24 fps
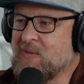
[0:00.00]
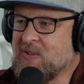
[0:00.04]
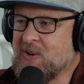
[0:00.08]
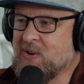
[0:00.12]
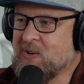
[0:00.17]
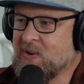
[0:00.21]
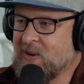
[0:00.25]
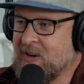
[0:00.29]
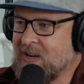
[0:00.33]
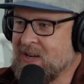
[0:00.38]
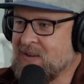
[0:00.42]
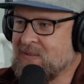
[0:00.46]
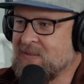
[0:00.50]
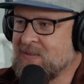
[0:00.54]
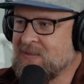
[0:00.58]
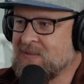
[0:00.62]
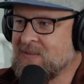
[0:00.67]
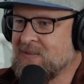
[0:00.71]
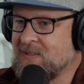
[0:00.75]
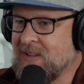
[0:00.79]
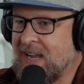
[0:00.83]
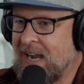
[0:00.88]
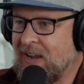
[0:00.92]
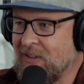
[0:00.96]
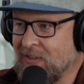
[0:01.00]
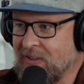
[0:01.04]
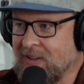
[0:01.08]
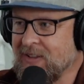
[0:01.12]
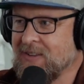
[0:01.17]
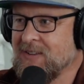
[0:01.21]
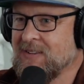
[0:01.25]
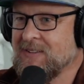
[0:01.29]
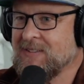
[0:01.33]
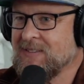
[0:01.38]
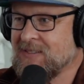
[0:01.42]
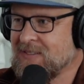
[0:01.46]
of a creative
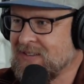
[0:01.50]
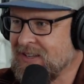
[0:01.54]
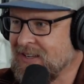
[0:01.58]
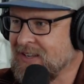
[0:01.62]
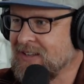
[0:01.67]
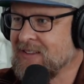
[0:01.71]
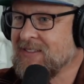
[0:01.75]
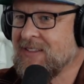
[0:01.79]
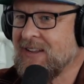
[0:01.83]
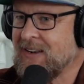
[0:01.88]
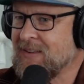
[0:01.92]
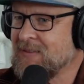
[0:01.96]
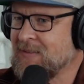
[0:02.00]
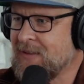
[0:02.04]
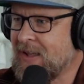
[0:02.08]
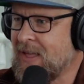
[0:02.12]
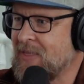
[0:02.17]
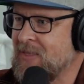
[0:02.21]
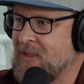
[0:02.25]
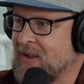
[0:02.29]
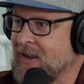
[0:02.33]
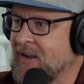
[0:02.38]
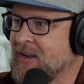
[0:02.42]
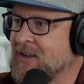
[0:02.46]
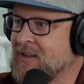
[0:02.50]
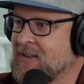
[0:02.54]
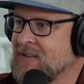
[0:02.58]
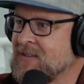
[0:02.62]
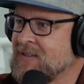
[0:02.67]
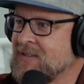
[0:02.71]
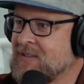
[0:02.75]
outlet thing that I think I can